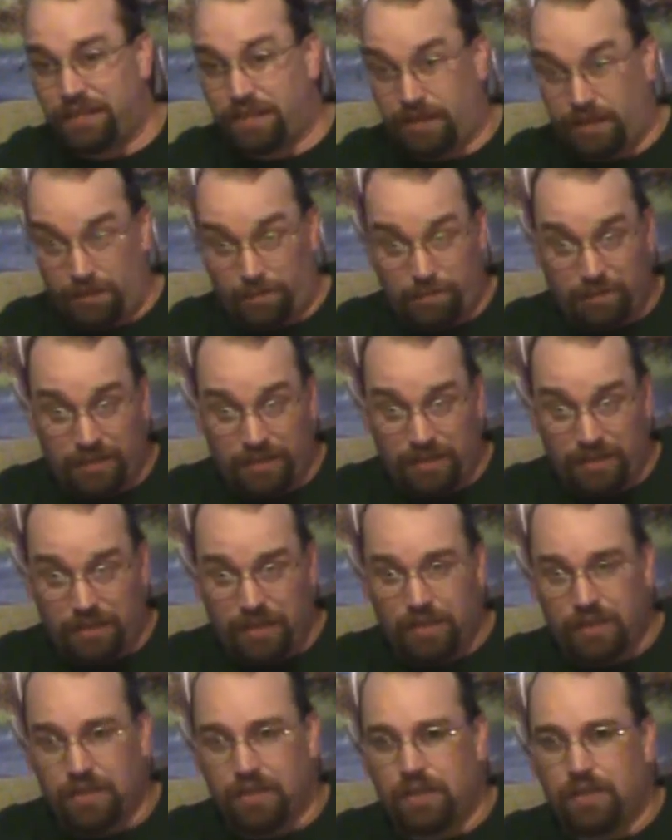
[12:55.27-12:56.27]
company,
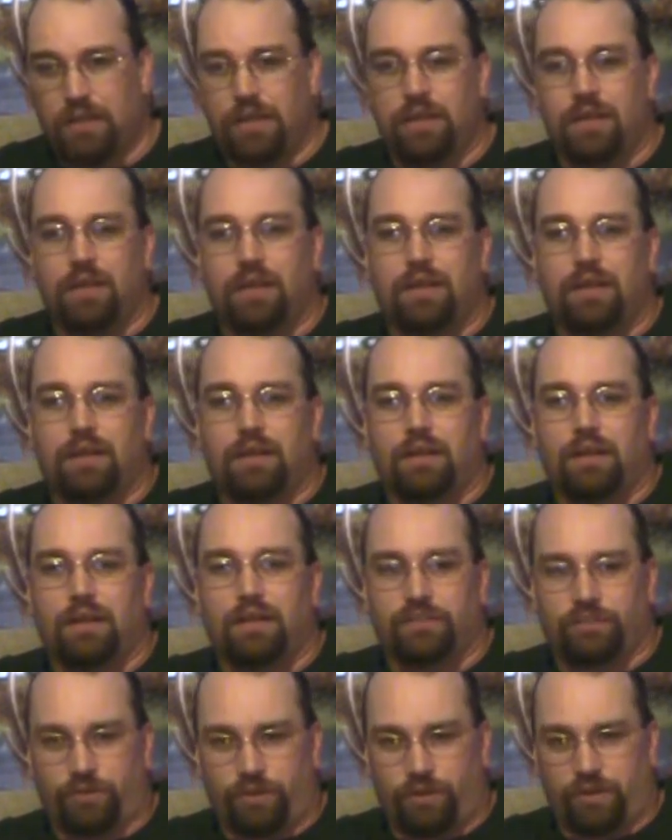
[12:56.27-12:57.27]

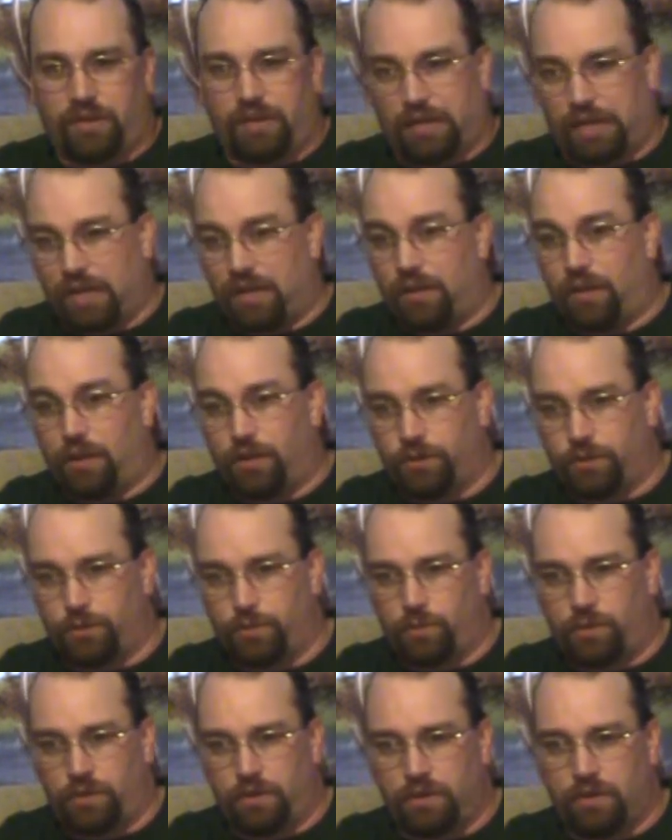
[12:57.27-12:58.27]
you're gonna need a large
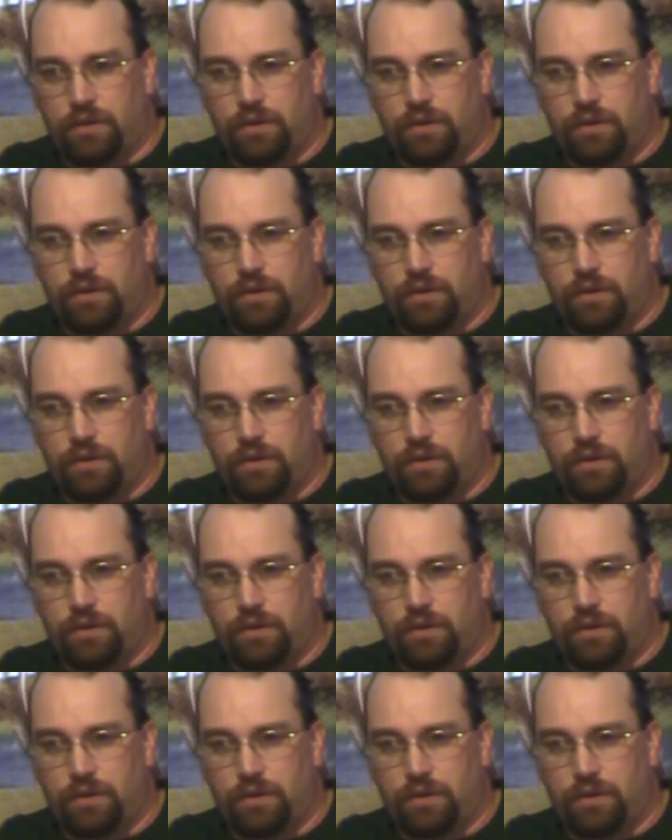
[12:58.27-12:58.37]
one.